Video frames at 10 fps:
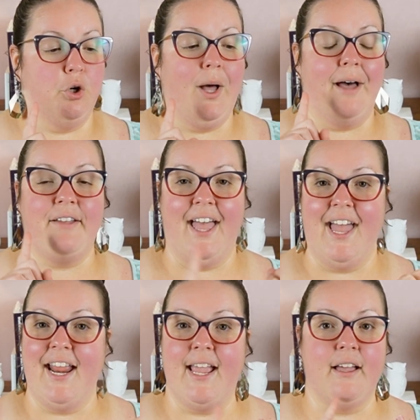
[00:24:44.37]
You'll have
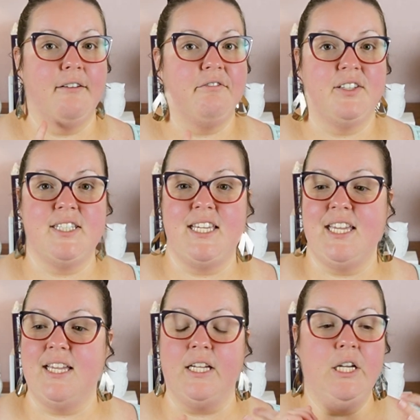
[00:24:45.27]
headache,
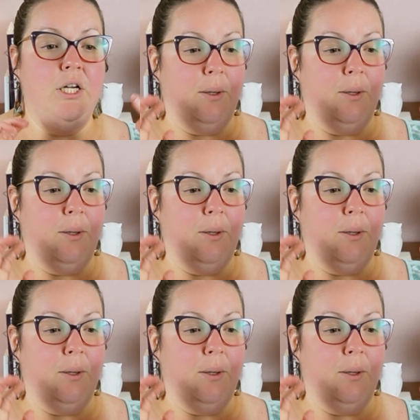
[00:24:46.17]
fatigue,